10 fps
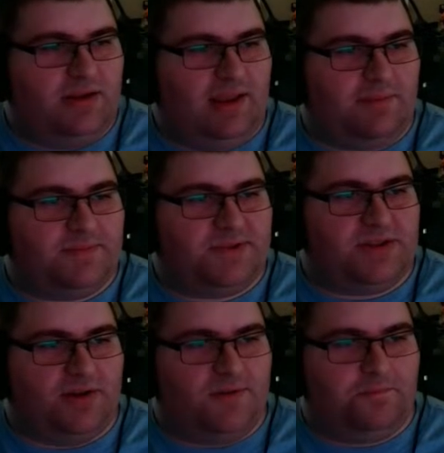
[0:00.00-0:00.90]
Yep,
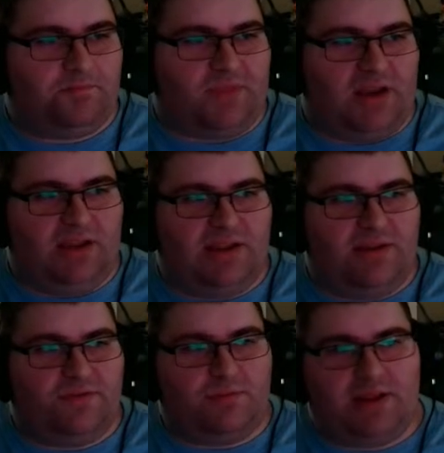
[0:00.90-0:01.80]
so
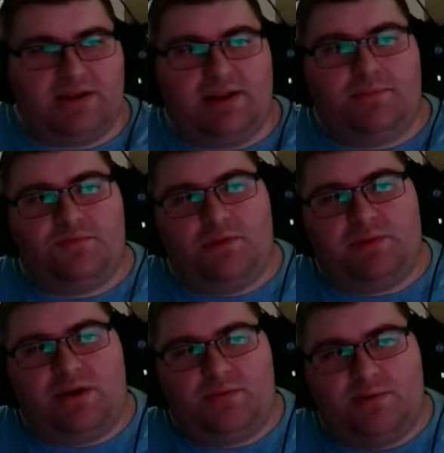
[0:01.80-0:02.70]
anything from that time frame
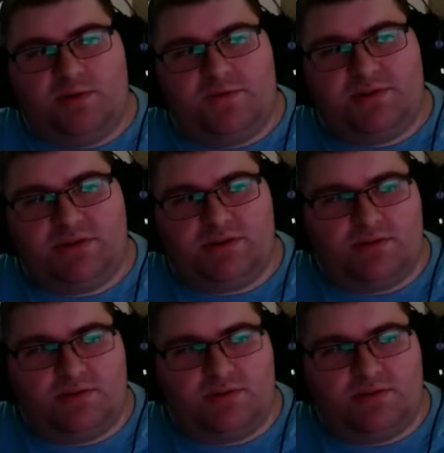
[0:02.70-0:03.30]
got removed,